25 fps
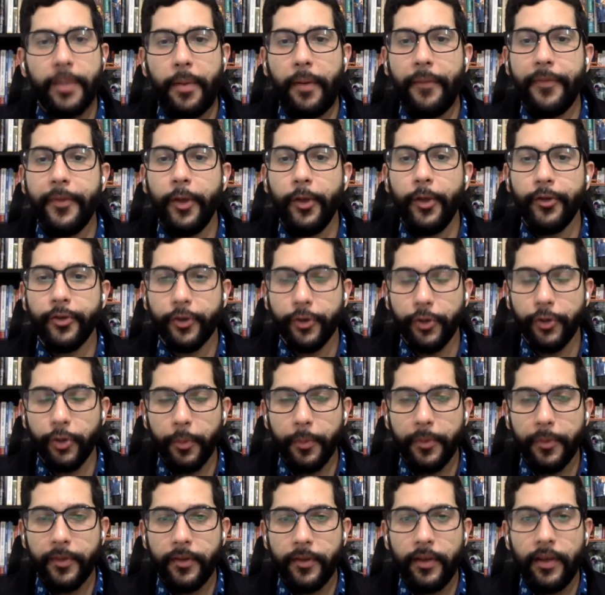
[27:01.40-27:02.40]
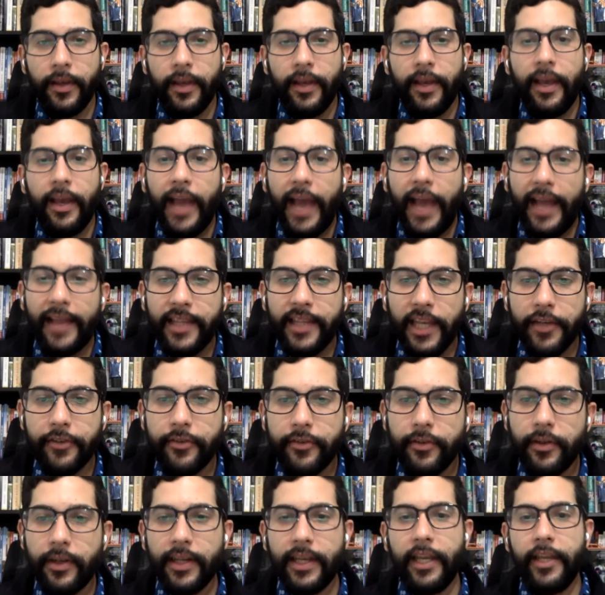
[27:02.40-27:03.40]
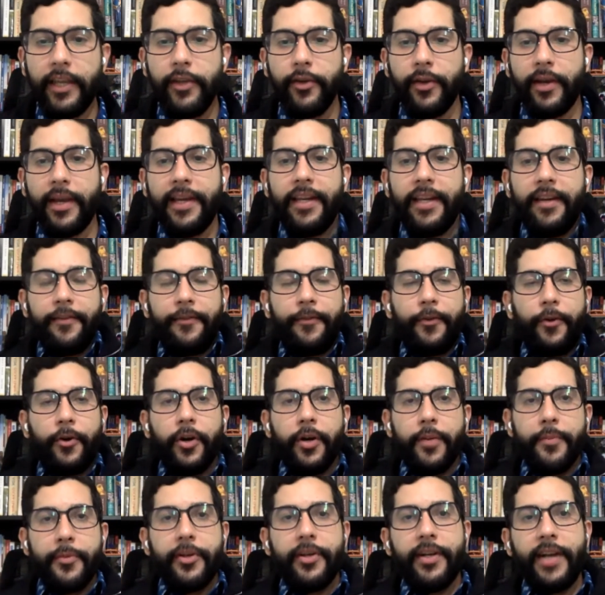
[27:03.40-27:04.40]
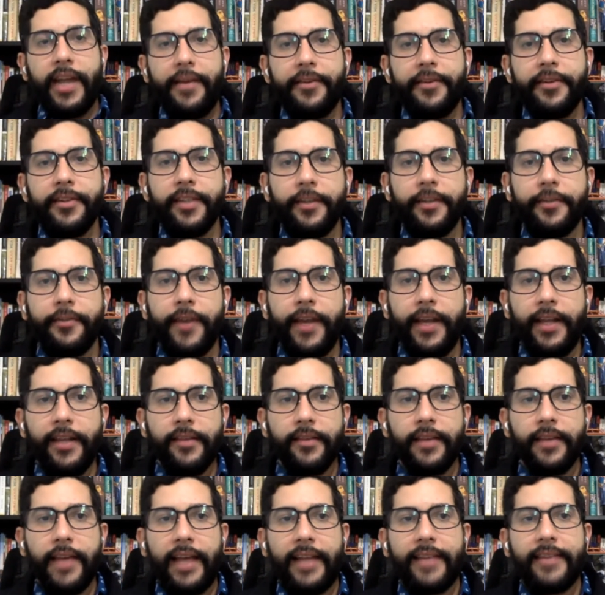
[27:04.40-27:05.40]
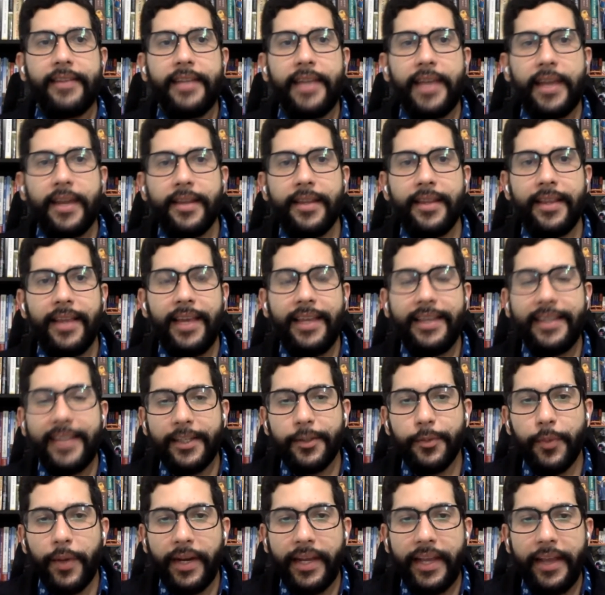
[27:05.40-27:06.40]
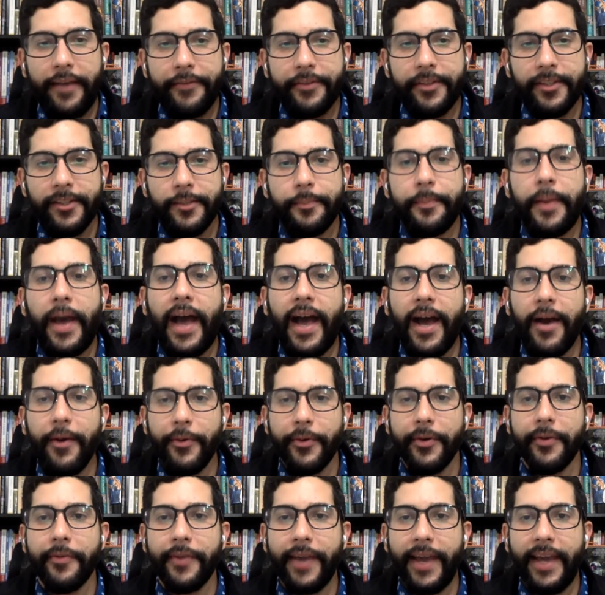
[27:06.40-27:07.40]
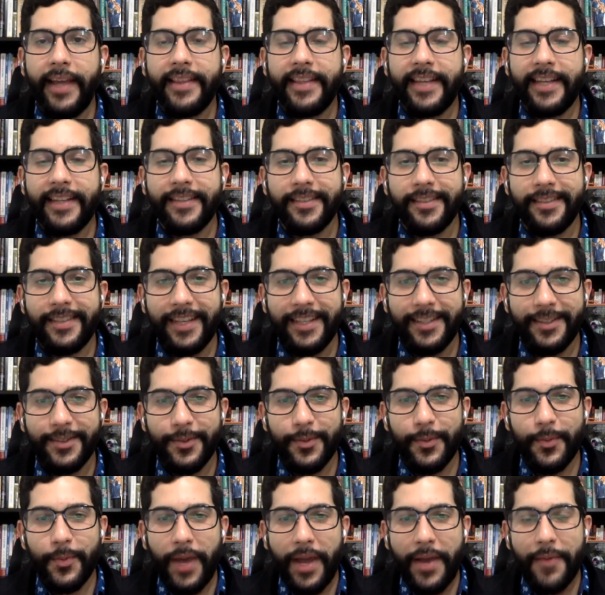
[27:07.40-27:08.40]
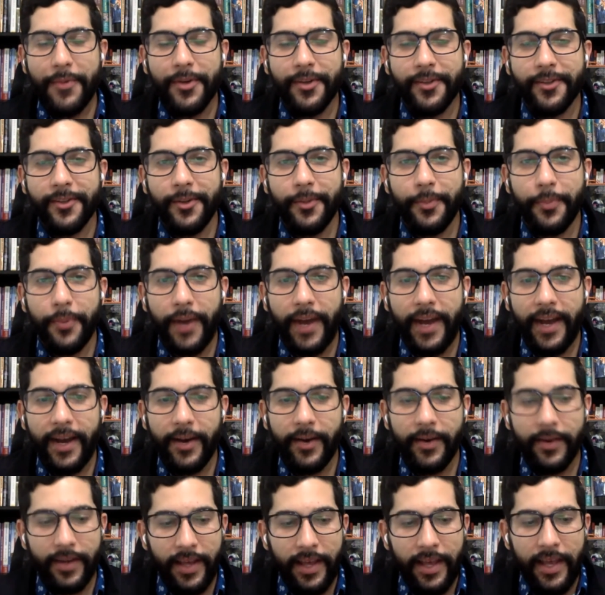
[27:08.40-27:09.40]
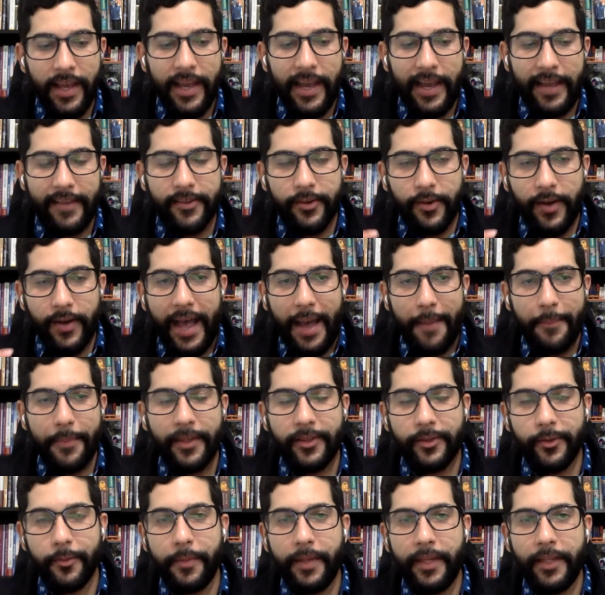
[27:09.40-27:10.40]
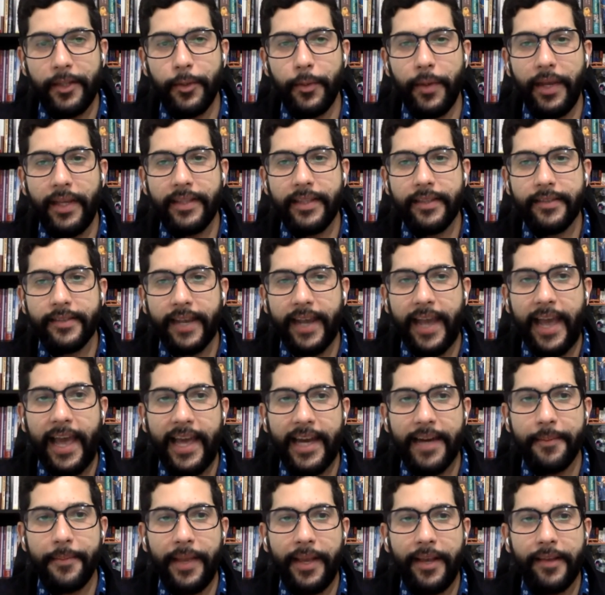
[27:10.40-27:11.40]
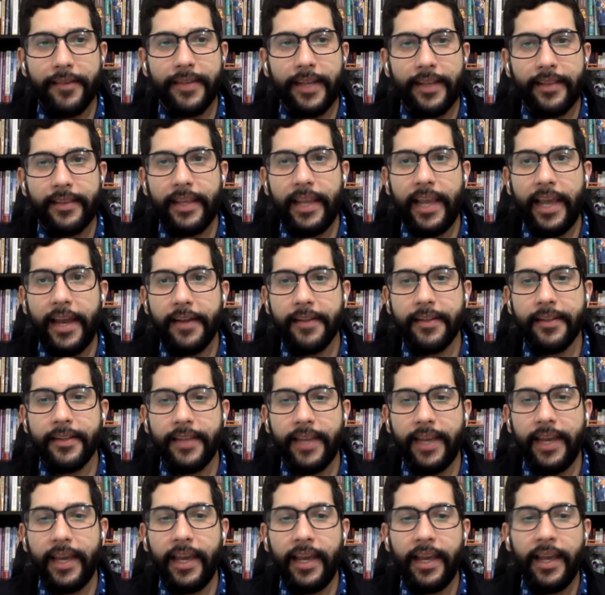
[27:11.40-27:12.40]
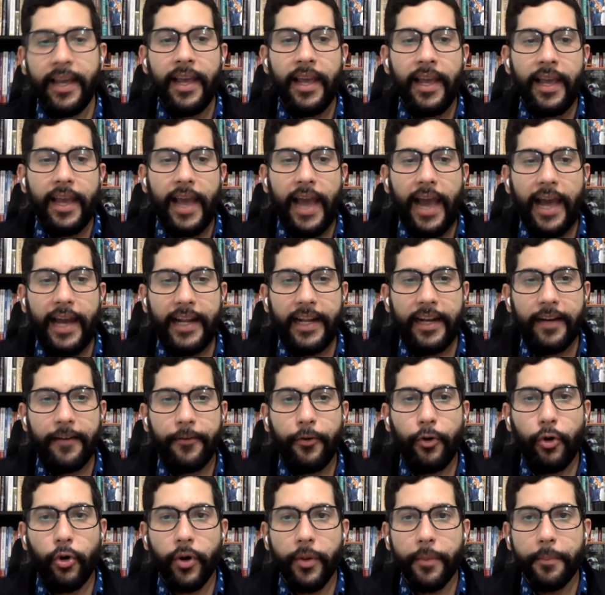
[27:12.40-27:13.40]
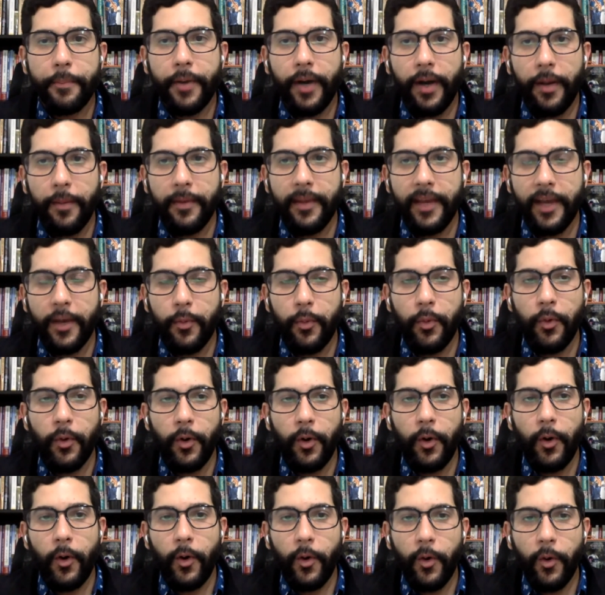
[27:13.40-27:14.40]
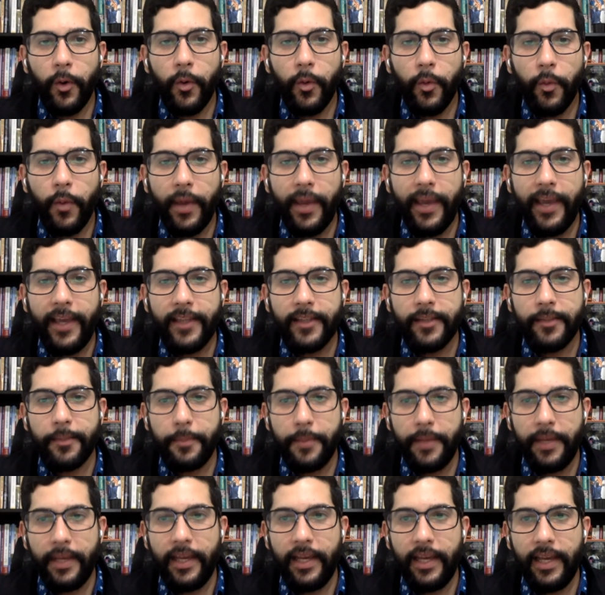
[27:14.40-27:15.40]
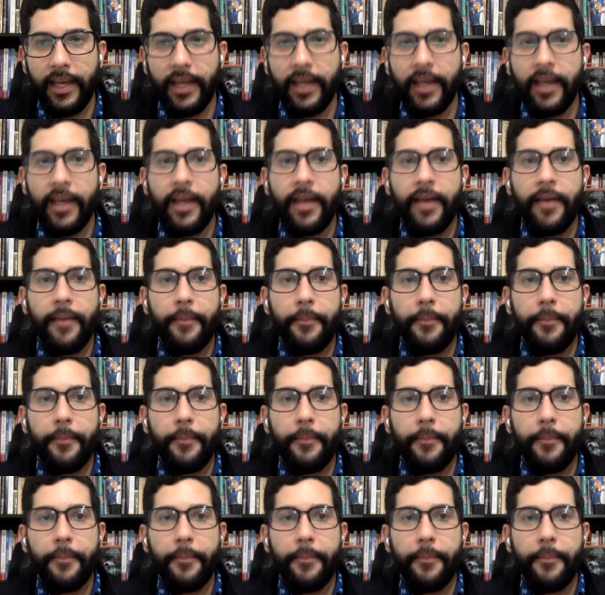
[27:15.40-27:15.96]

some of those groups. Additionally, you can inform your neighbors and friends. At the end of the day, that's what gives us power, right? That's why we're so proud and so happy to be doing this academy, because at the end of the day, an informed public will always be